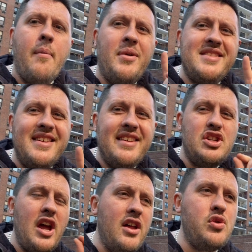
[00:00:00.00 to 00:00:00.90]
But see, the
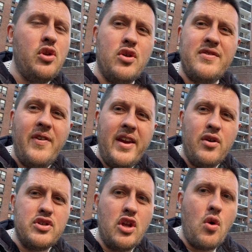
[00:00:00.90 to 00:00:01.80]
challenge with those
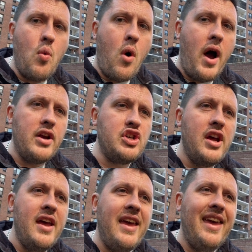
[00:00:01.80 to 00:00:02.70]
videos that you watch
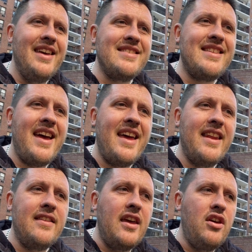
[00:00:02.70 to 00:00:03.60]
is
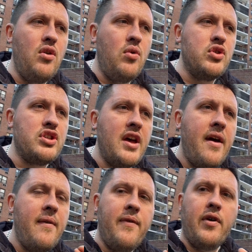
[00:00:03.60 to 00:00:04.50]
that they use
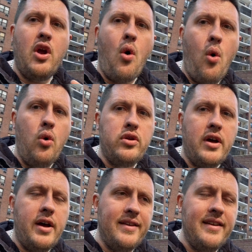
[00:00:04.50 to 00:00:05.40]
very old
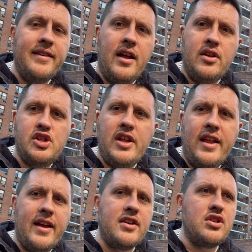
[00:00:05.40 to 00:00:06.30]
uh, technology,
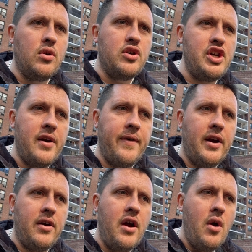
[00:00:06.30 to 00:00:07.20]
not like a solar
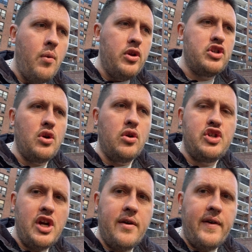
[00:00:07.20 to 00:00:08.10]
generator. With a solar
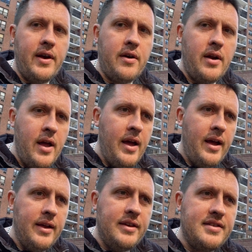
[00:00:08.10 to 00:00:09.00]
generator,
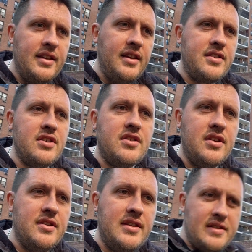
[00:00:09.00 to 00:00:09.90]
the statistics,
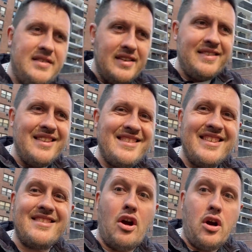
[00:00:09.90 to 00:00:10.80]
the
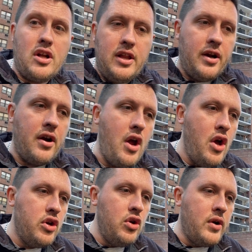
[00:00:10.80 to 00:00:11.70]
statistics are clear.
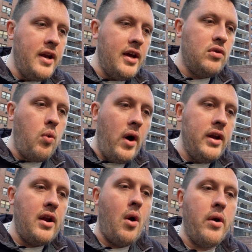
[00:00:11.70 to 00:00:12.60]
You connect
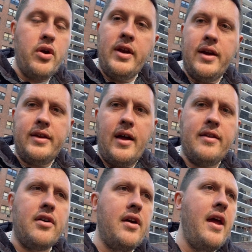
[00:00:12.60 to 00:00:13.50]
one, you connect the
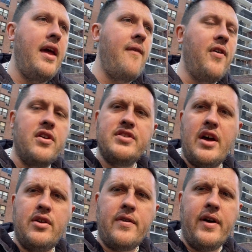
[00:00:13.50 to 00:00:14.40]
other, it figures
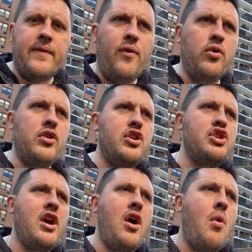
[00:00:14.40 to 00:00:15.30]
out the correct
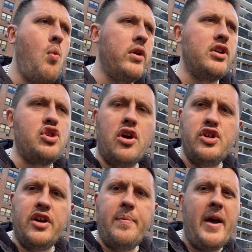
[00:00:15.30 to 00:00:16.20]
voltage, what the
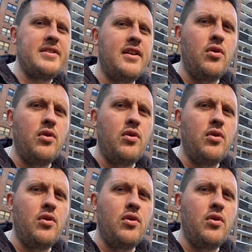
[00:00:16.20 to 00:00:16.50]
charging capacity,